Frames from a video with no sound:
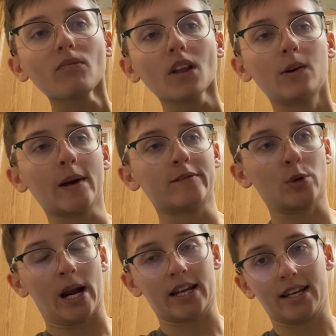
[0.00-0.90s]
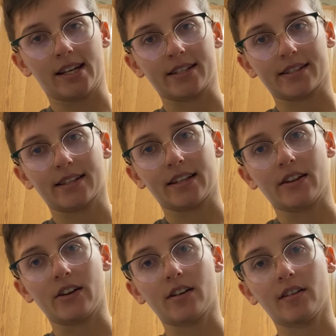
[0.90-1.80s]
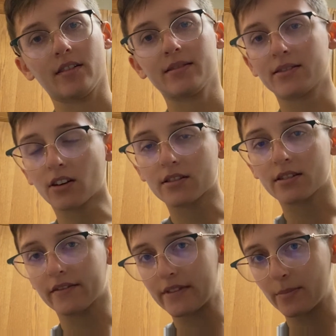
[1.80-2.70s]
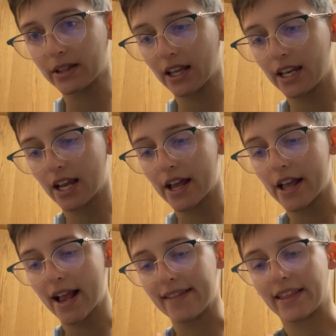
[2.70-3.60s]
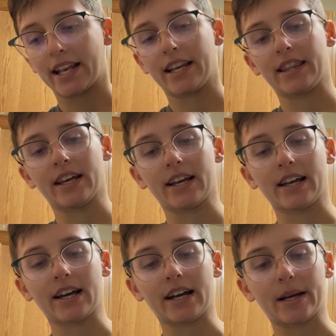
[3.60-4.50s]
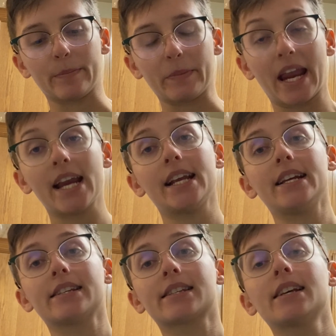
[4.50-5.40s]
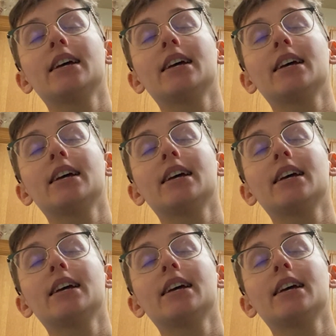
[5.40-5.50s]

we have drag kings in the start of the millennia, and then in the 80s,